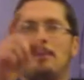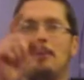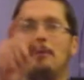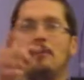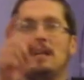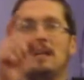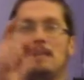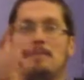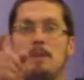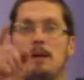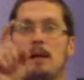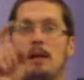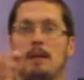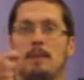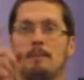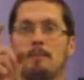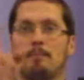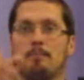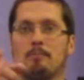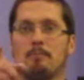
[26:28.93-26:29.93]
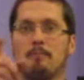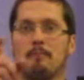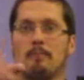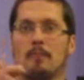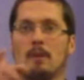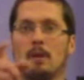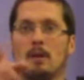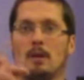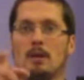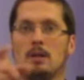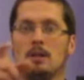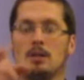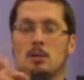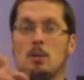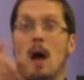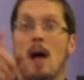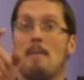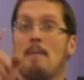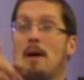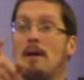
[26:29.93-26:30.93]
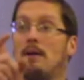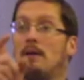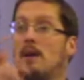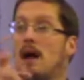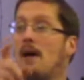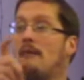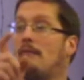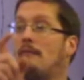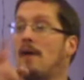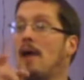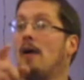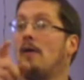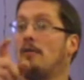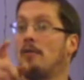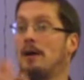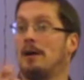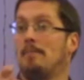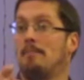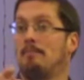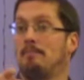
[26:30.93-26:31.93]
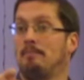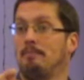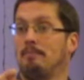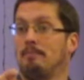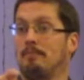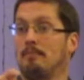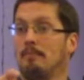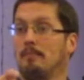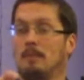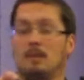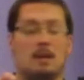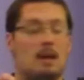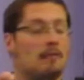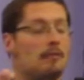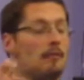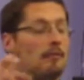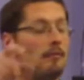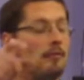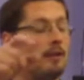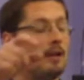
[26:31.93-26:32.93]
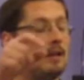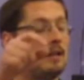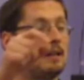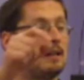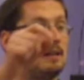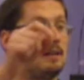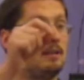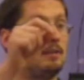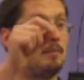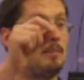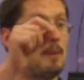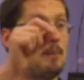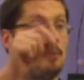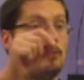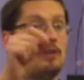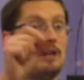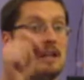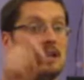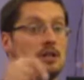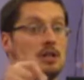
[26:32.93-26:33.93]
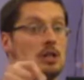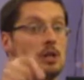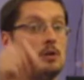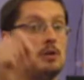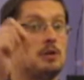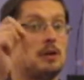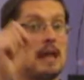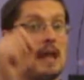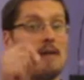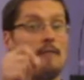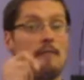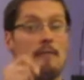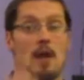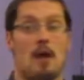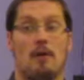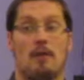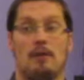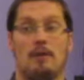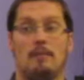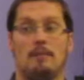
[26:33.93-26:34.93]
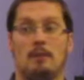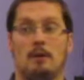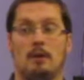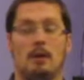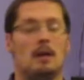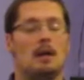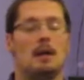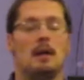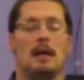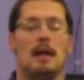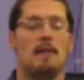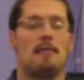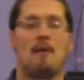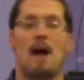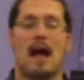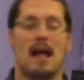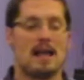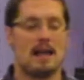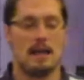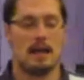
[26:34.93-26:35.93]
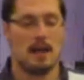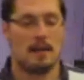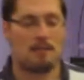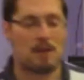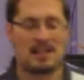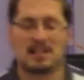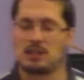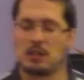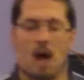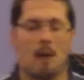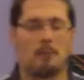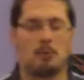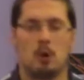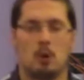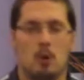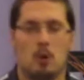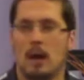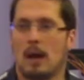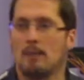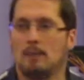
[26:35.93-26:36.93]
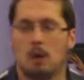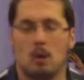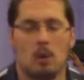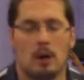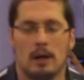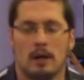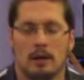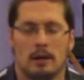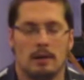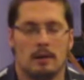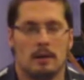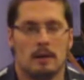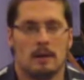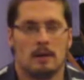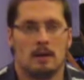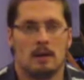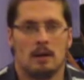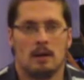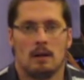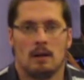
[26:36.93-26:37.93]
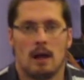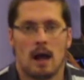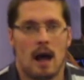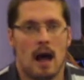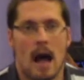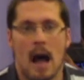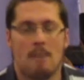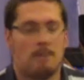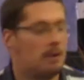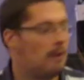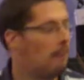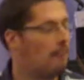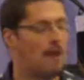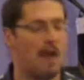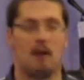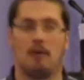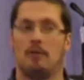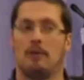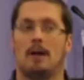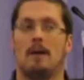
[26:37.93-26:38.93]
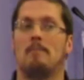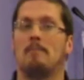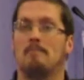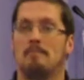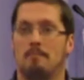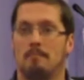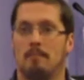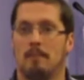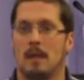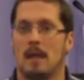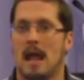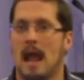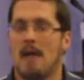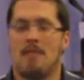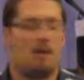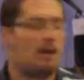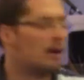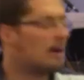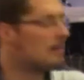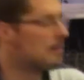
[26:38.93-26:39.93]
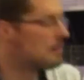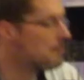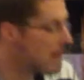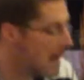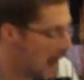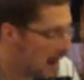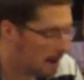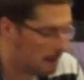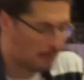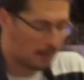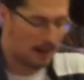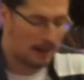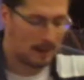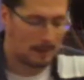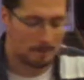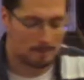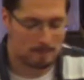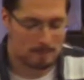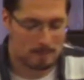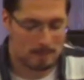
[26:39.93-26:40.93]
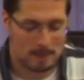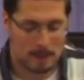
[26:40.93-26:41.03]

people need me, so I better not fail them. You ever feel like people need you and you can't fail them? If I stop doing what I'm doing, I'm going to fail them, and they're going to be mad at me.